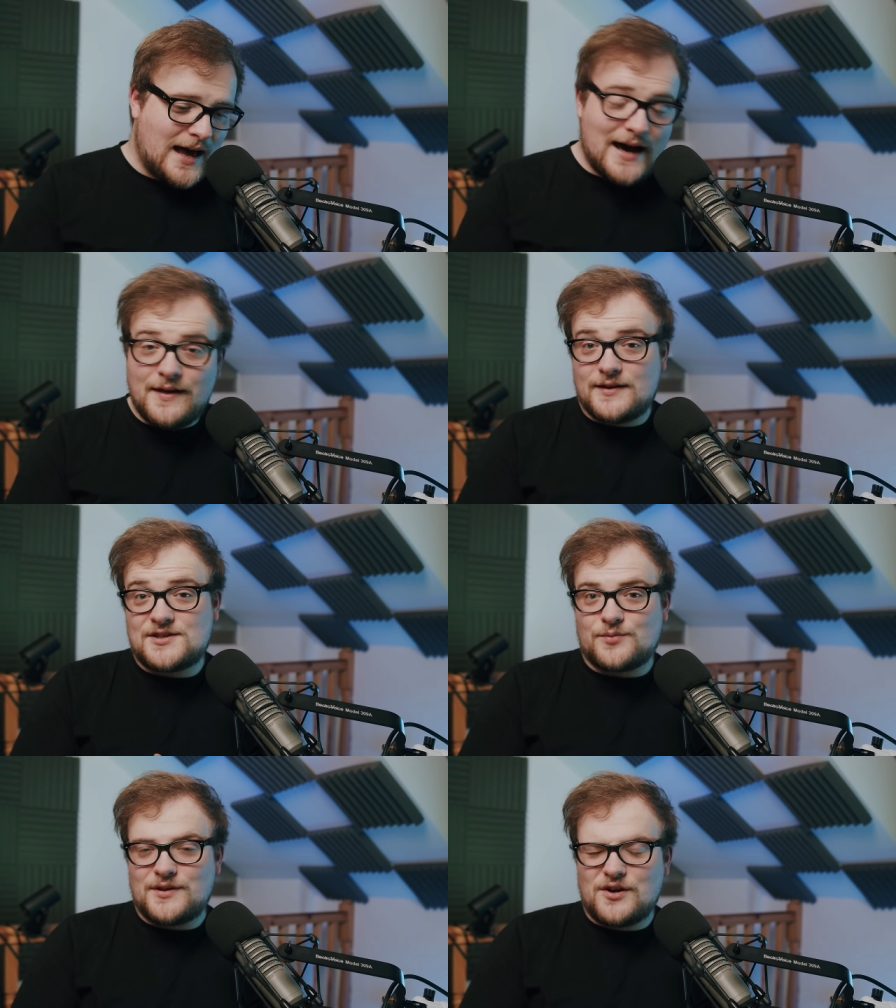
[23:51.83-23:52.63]
I think this
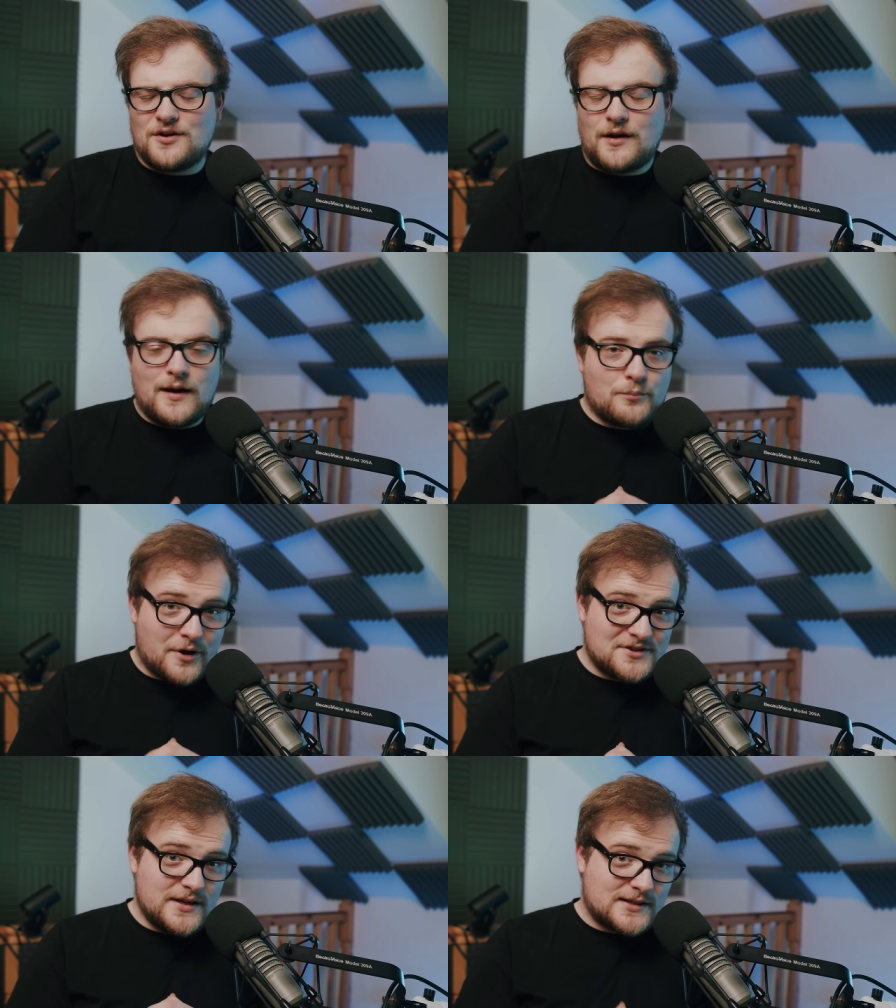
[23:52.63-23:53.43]
is really good. I'm
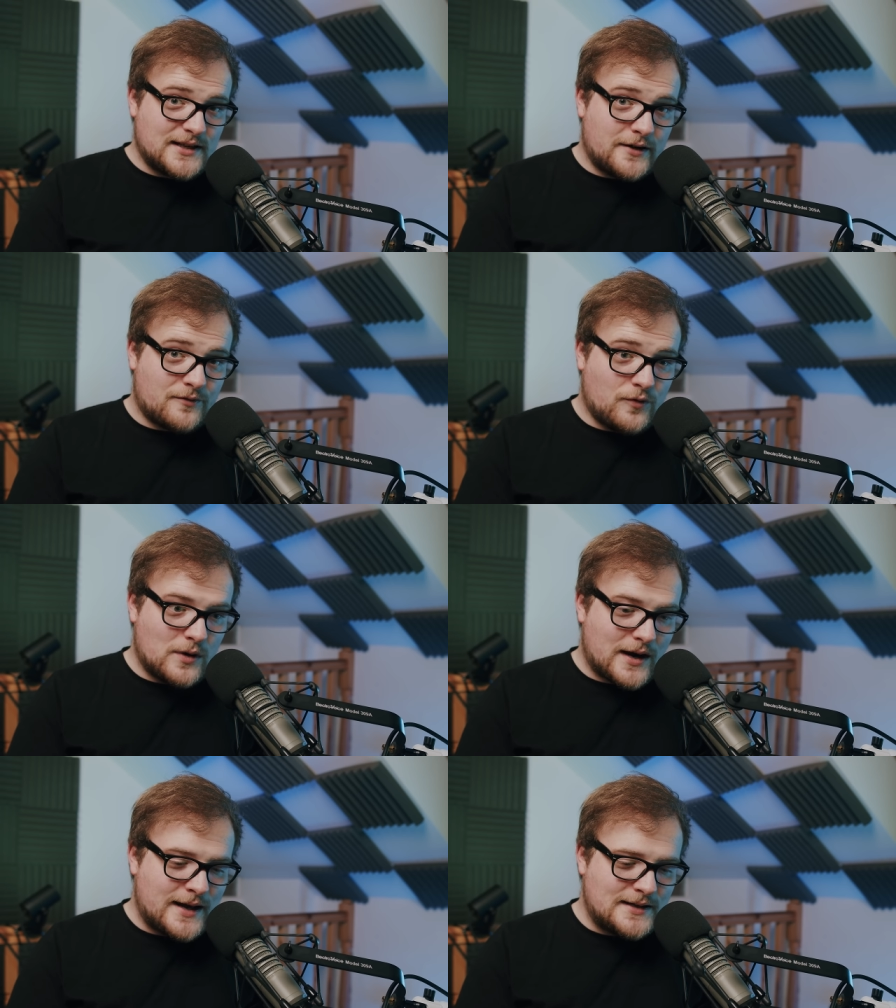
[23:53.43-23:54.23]
personally excited
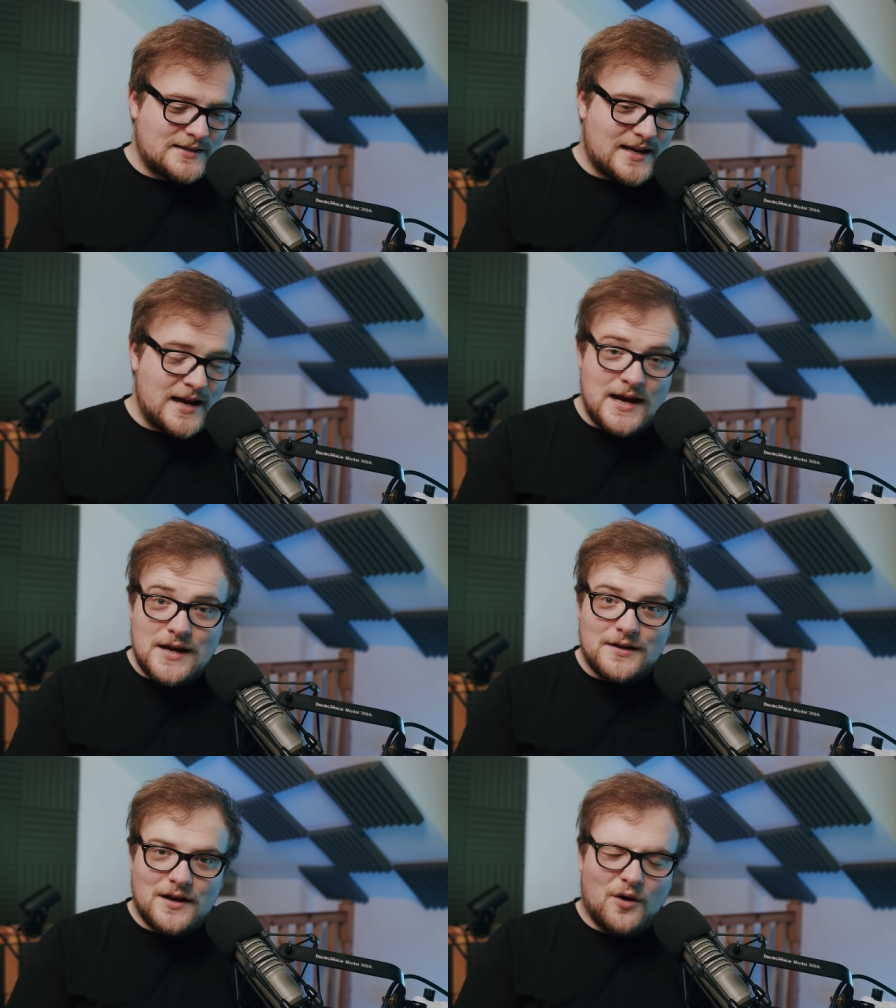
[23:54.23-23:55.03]
for it. And uh,
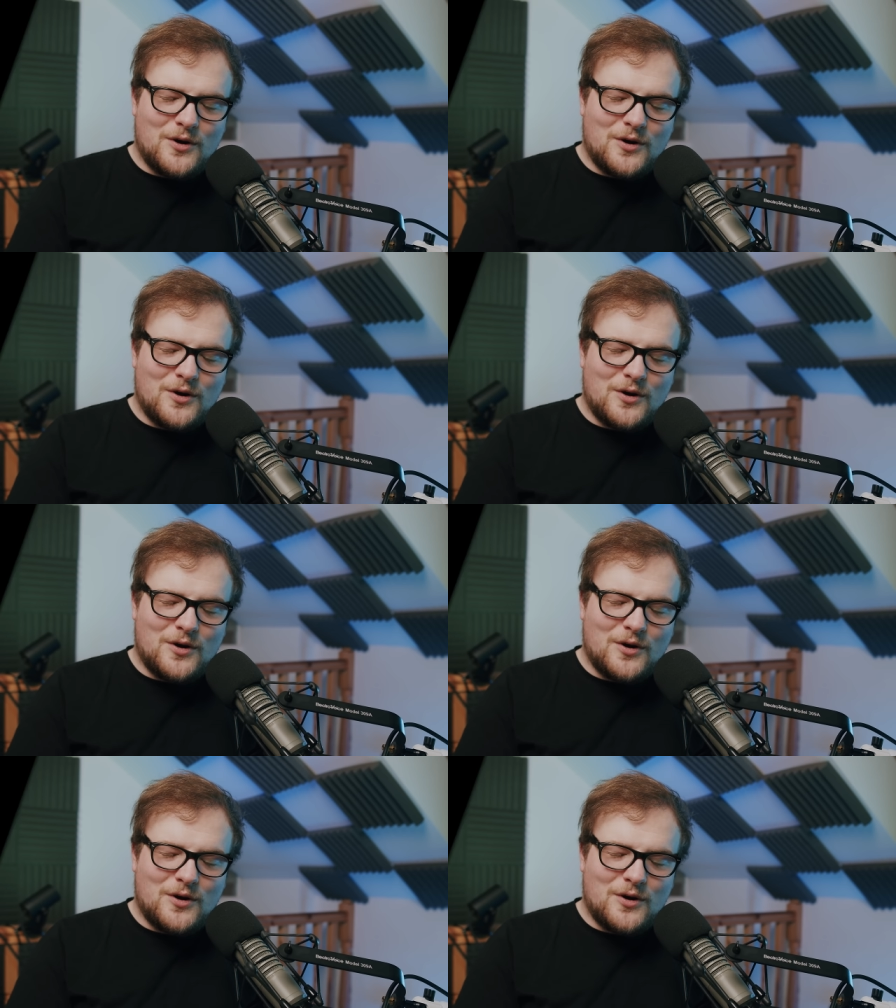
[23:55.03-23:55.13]
you know